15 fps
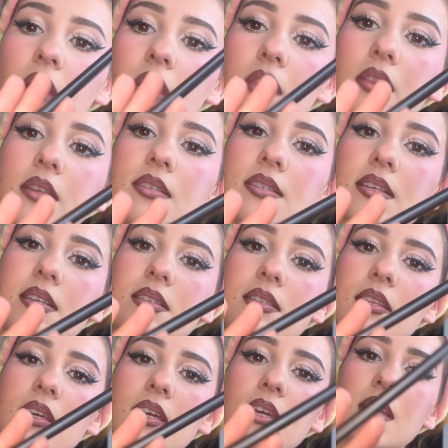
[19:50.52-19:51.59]
This is
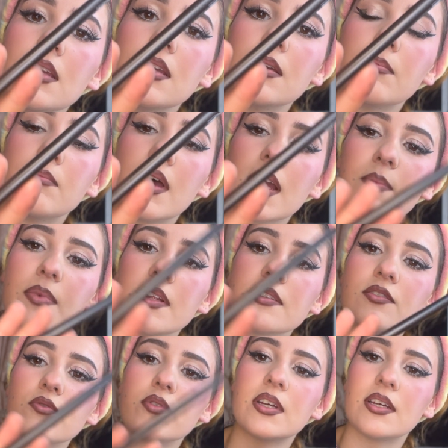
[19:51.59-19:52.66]
the MAC
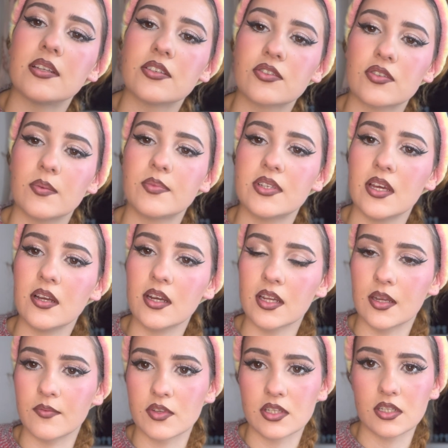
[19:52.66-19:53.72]
pencil in Strip Down, and
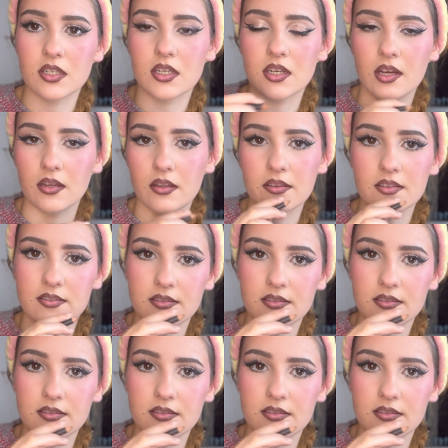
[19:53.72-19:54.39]
I'm just gonna color this